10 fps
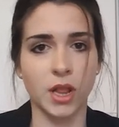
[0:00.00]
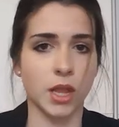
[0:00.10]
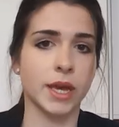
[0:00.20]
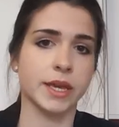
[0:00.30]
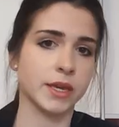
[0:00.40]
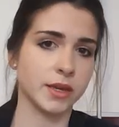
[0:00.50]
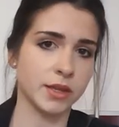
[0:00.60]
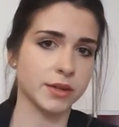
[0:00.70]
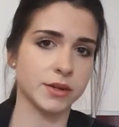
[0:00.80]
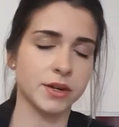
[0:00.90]
like in
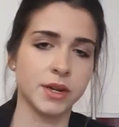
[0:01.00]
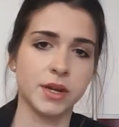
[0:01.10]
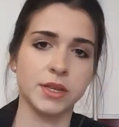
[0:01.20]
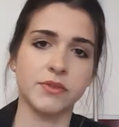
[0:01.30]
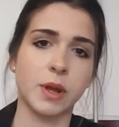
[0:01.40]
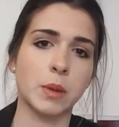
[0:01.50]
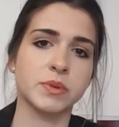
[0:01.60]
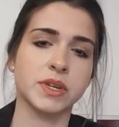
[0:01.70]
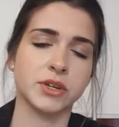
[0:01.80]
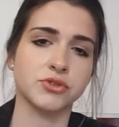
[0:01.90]
other
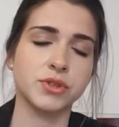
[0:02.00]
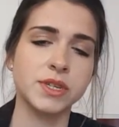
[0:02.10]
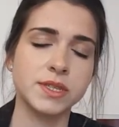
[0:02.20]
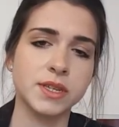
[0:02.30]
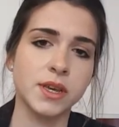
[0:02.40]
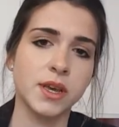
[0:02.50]
developed countries,